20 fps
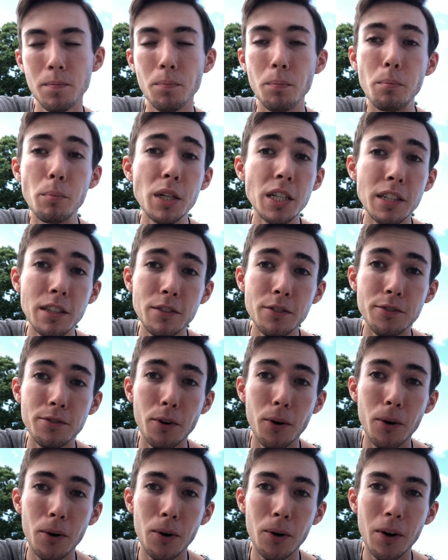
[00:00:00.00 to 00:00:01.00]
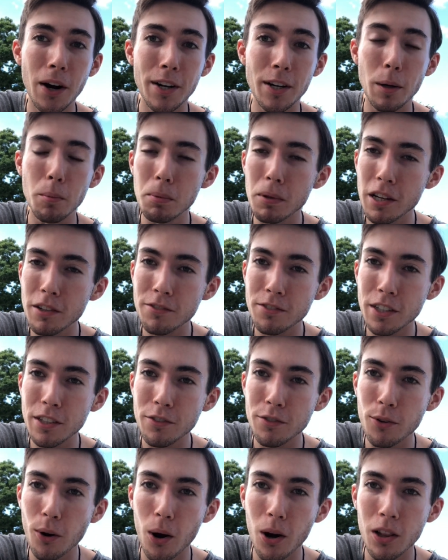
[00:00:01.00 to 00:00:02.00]
meaningful and
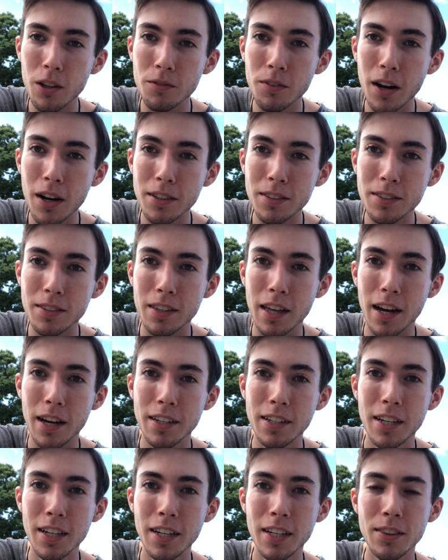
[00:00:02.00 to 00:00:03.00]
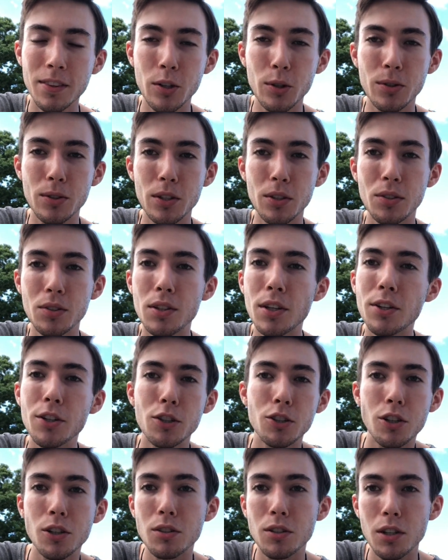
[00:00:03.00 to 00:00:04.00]
uplifting for all of us, that there's this
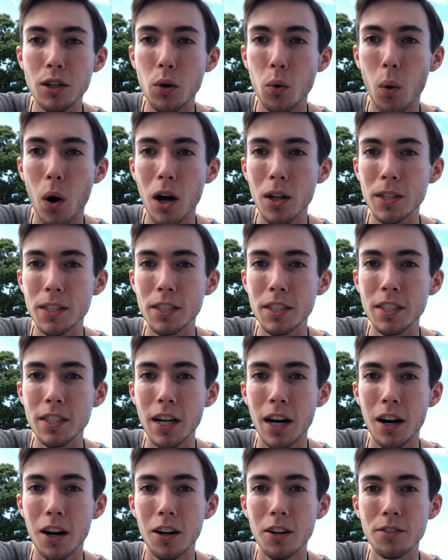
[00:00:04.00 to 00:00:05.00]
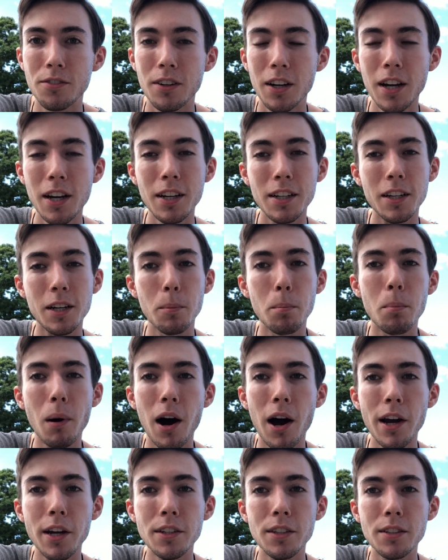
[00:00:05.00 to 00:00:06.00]
synergistic quality of
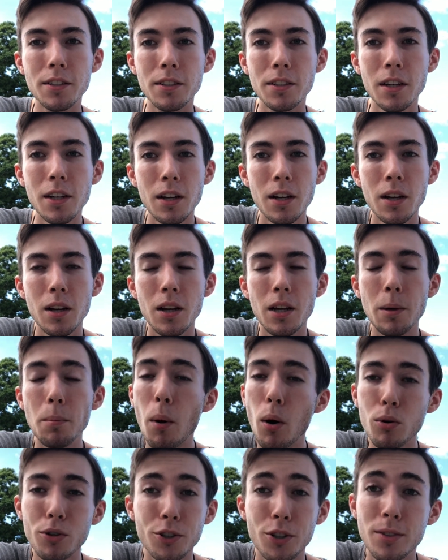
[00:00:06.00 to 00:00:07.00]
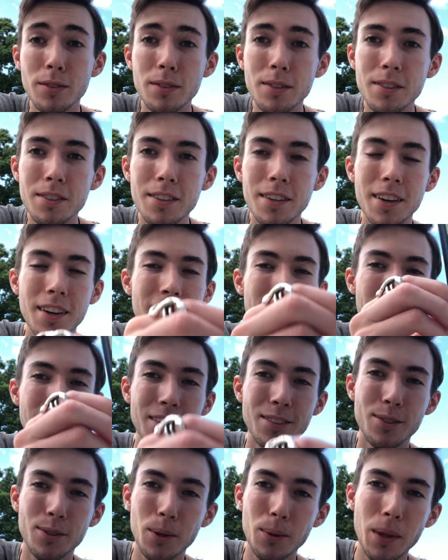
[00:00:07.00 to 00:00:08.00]
combined emotions.
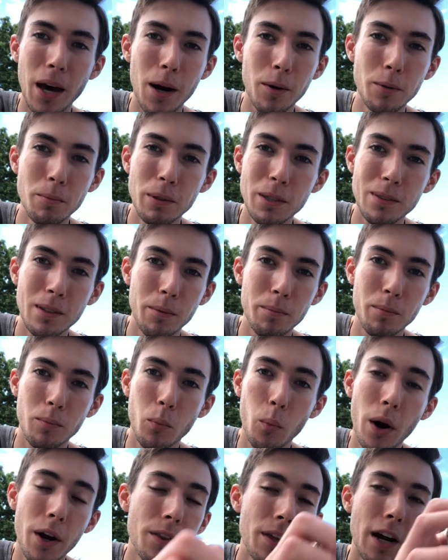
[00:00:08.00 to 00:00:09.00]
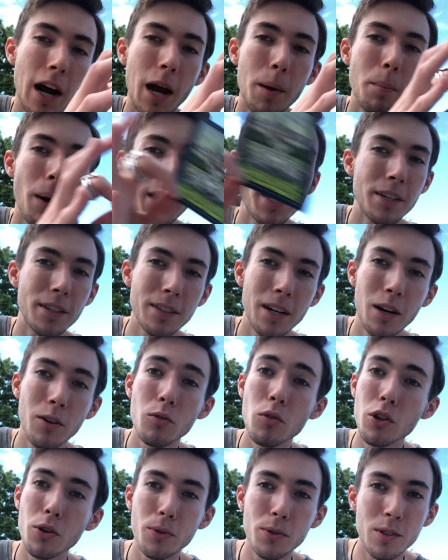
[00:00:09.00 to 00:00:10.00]
And so that would be some way that I might, a
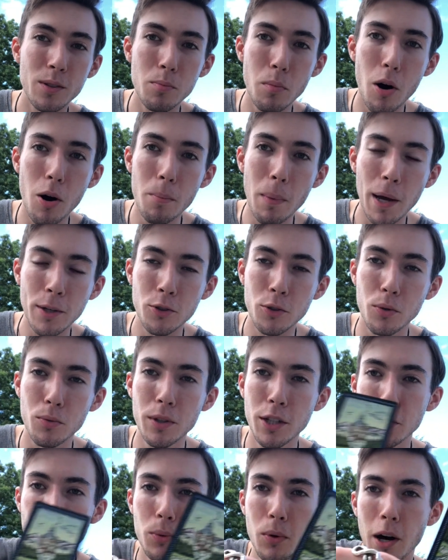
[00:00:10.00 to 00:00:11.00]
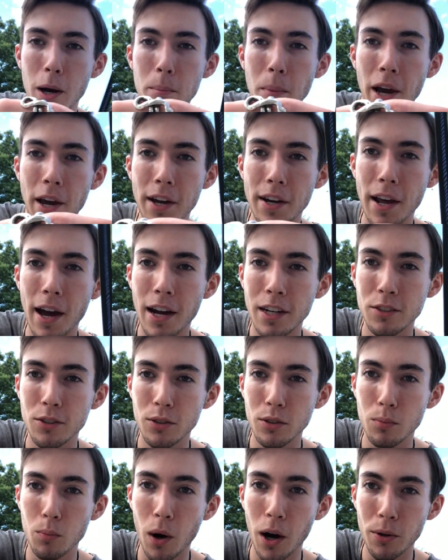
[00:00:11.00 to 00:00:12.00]
little small magical ritual I might enact
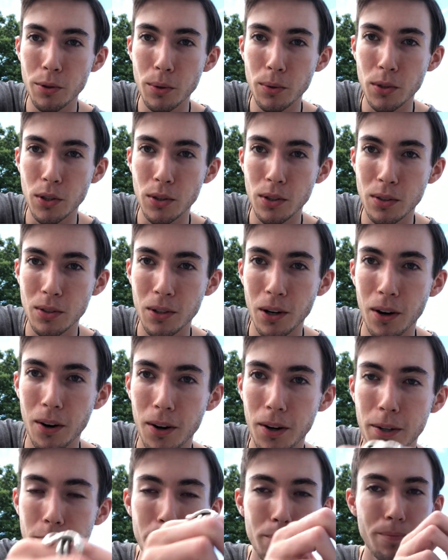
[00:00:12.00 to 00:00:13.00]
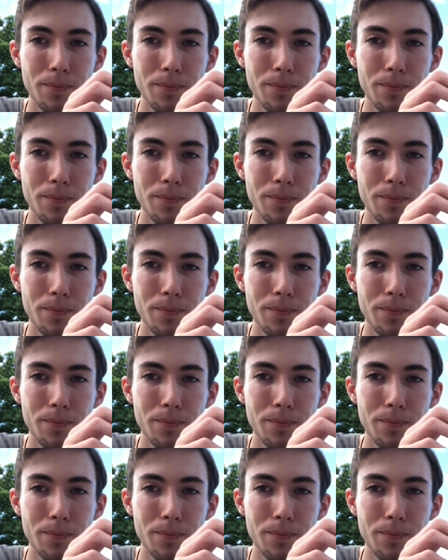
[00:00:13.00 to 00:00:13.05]
while using this card.